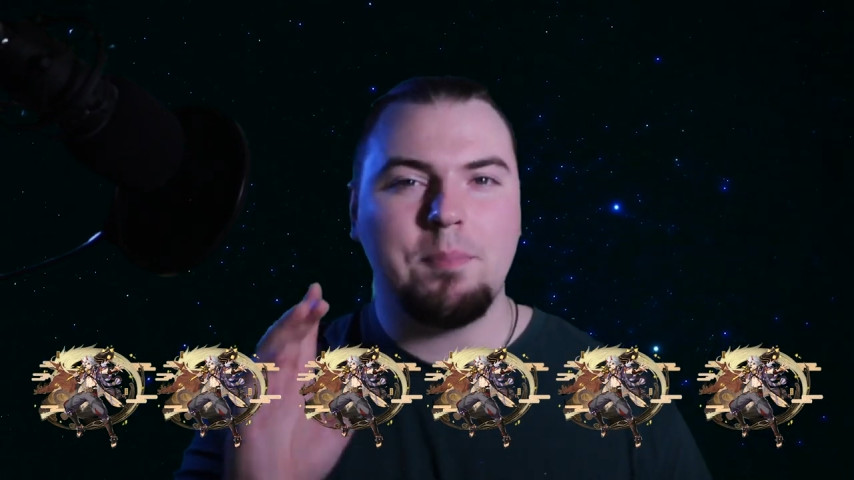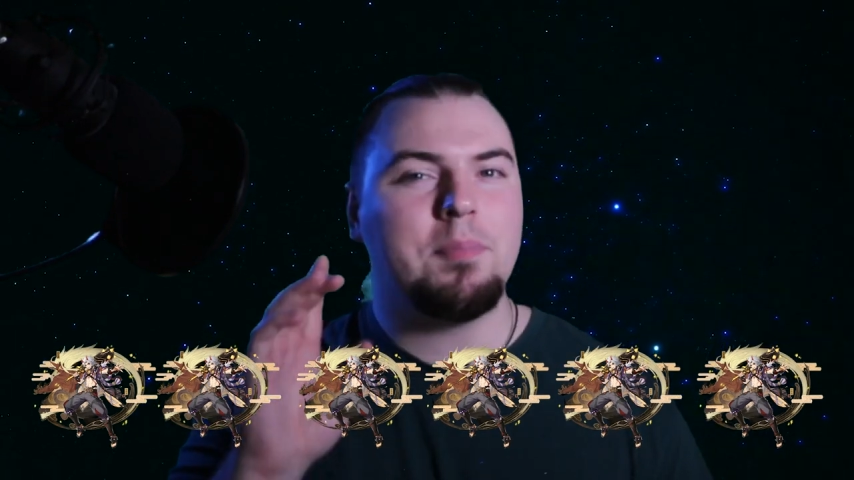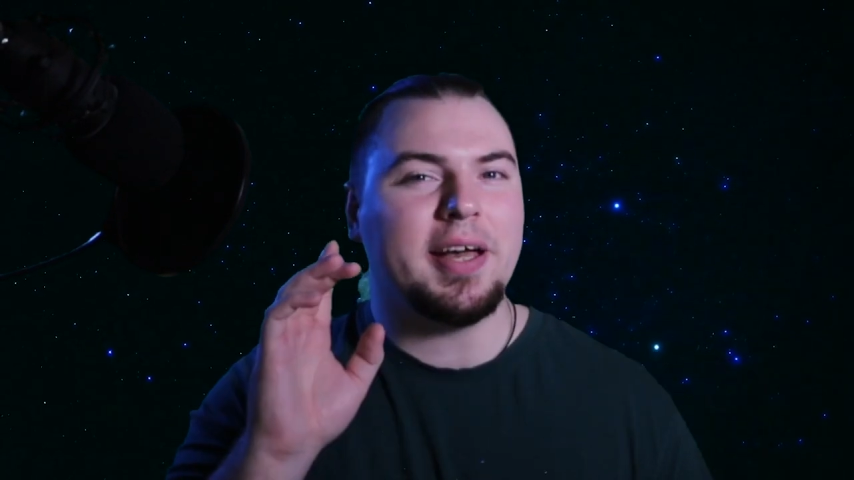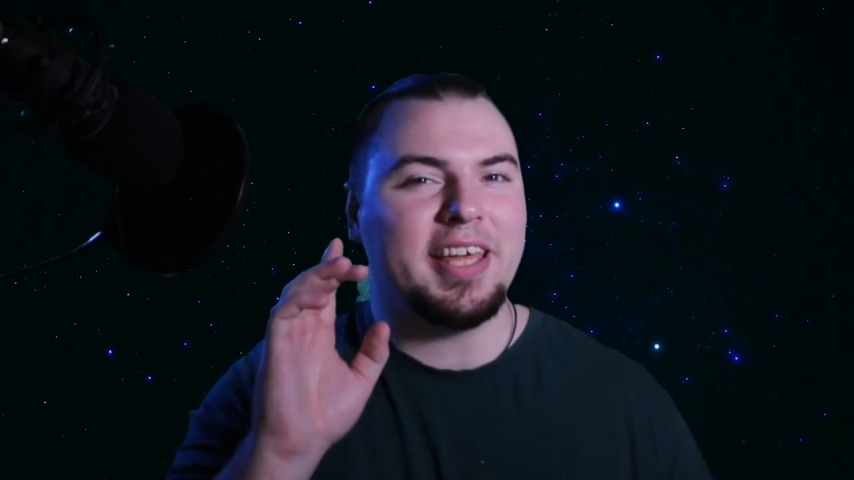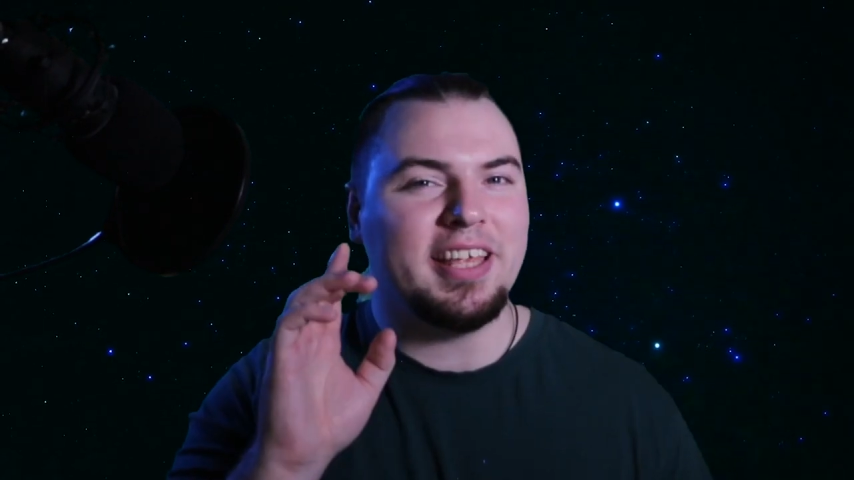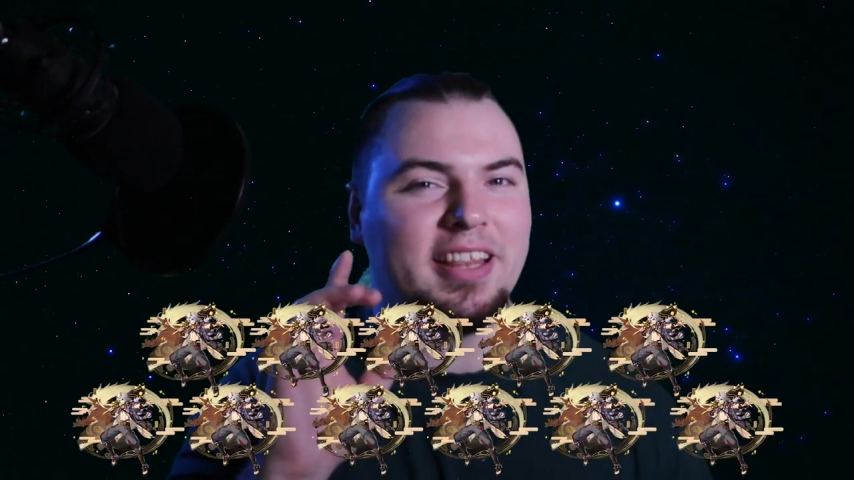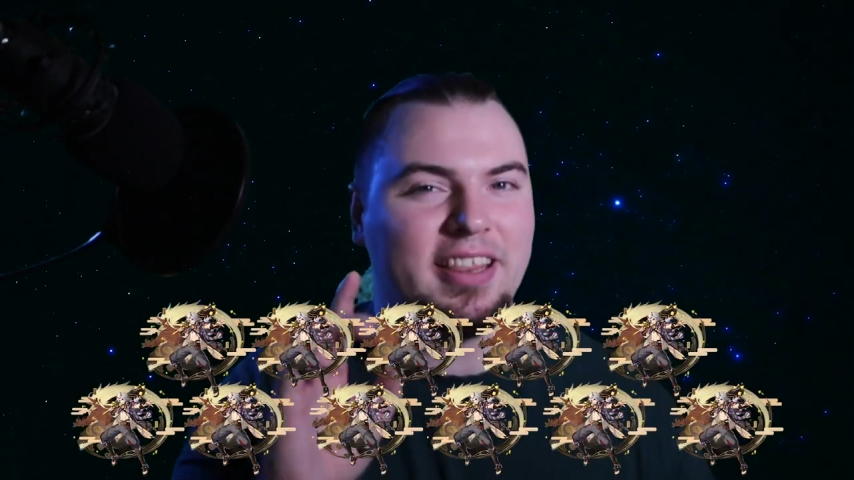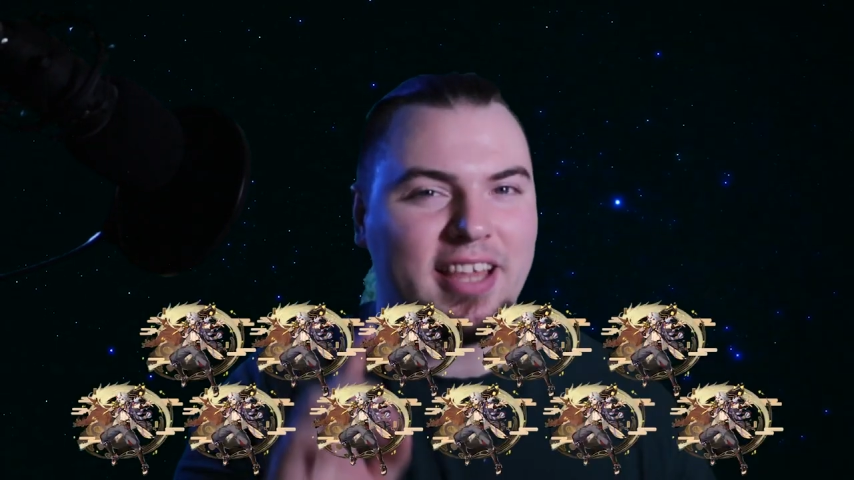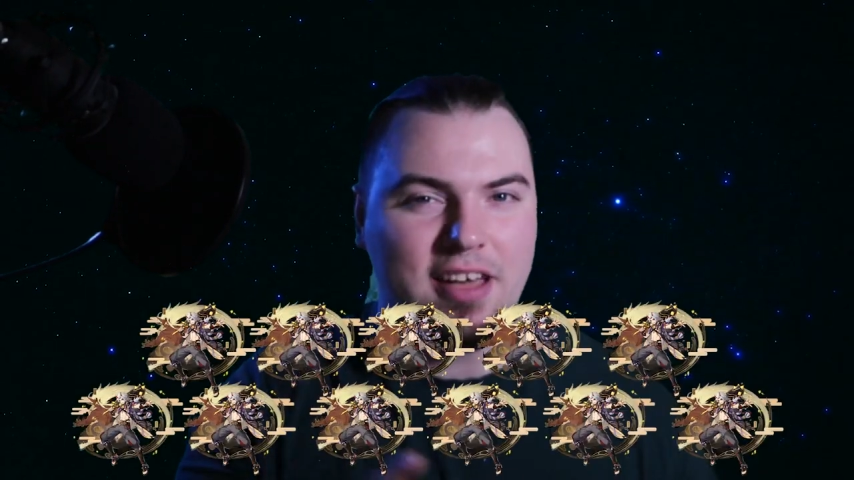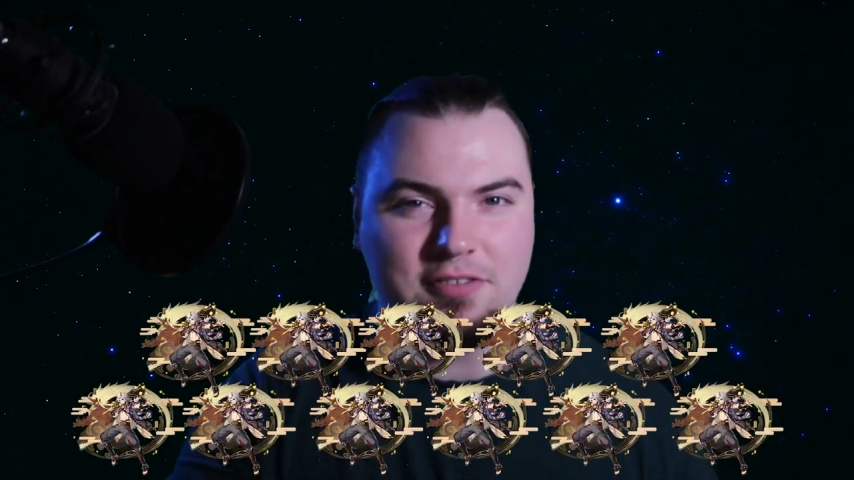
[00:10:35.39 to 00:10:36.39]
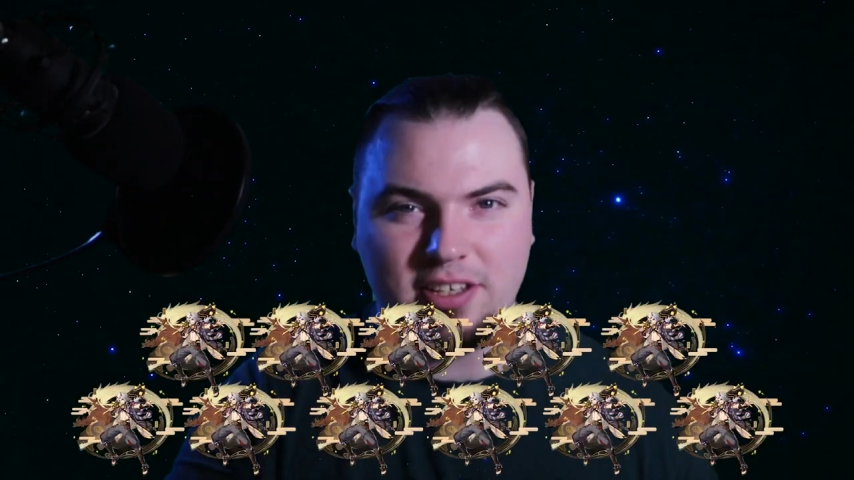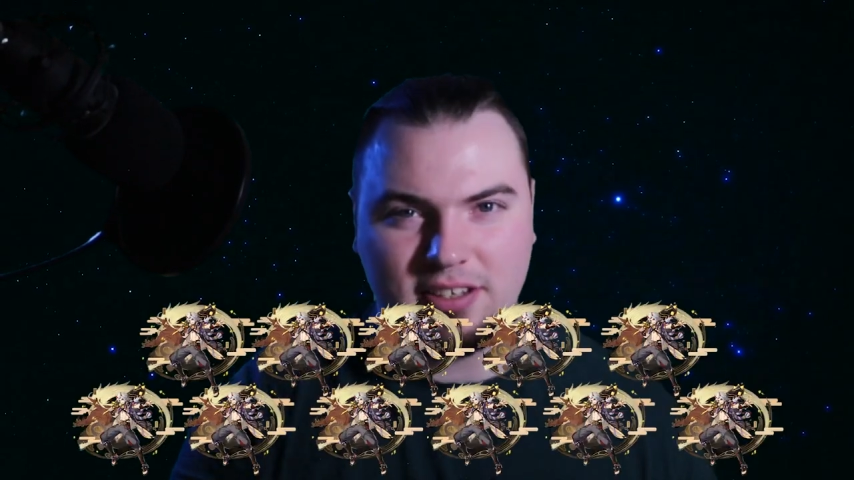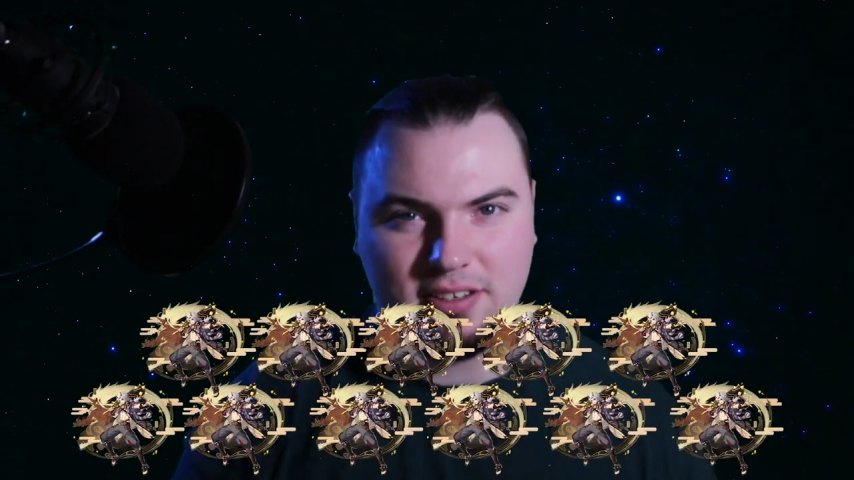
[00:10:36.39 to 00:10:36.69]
but 11